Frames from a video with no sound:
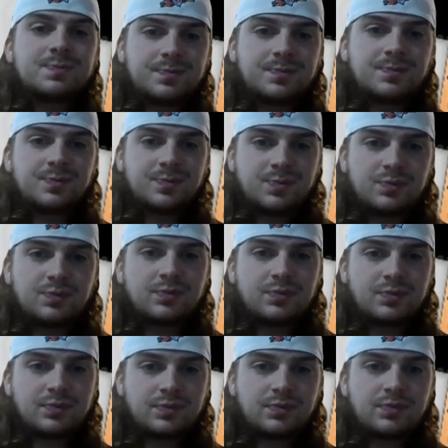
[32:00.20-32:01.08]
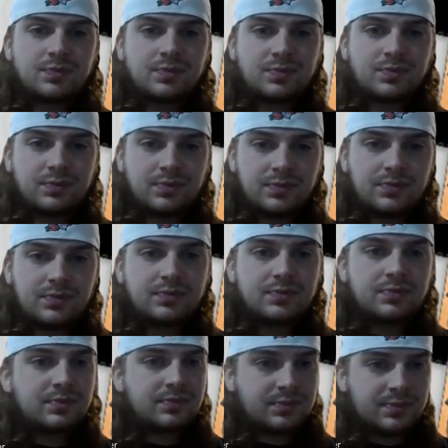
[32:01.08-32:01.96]

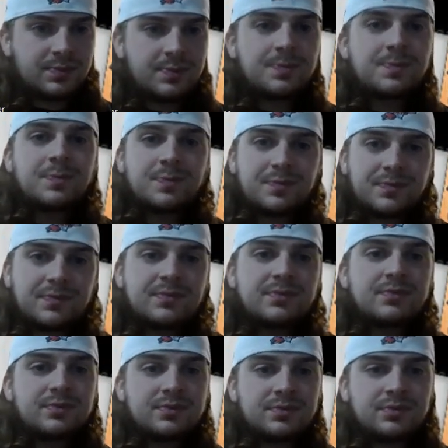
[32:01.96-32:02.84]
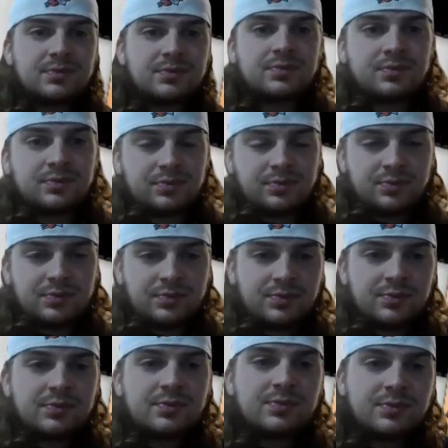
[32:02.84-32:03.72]

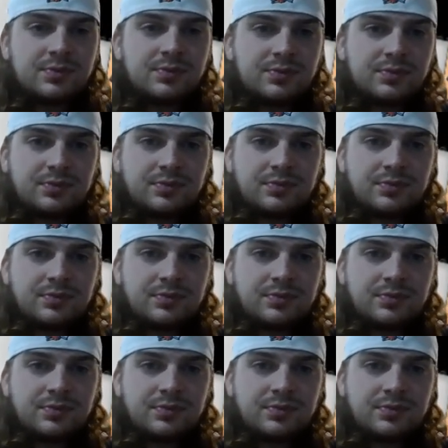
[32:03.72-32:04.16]
The person shown says nothing.